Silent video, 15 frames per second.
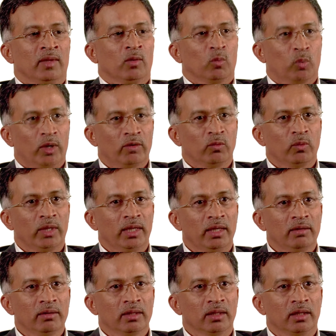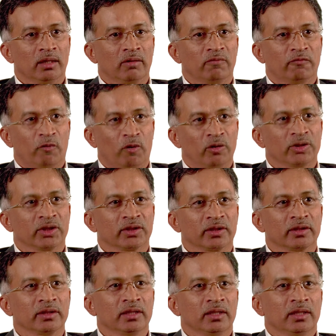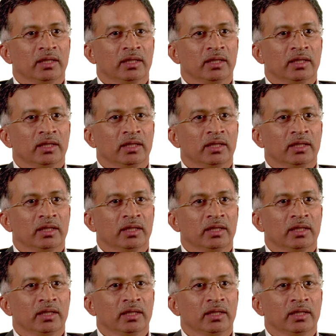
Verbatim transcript: when we uh, falter.